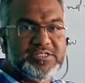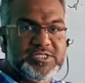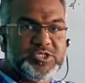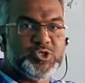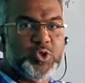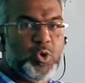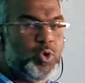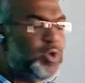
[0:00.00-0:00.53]

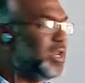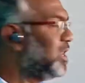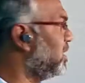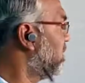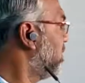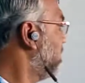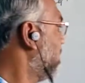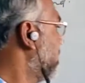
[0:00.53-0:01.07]

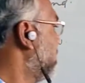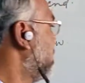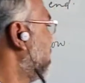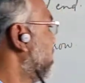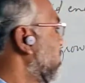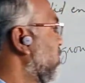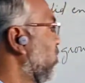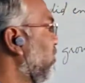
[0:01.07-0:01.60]
stole,
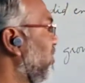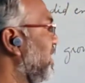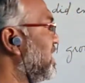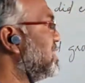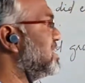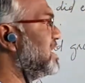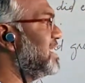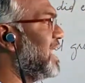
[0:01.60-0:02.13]

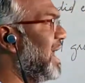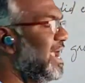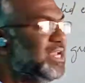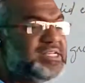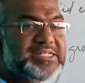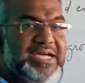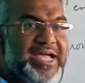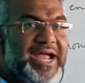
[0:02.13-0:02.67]
when the
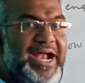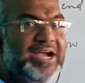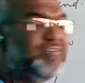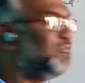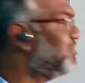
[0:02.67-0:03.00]
night had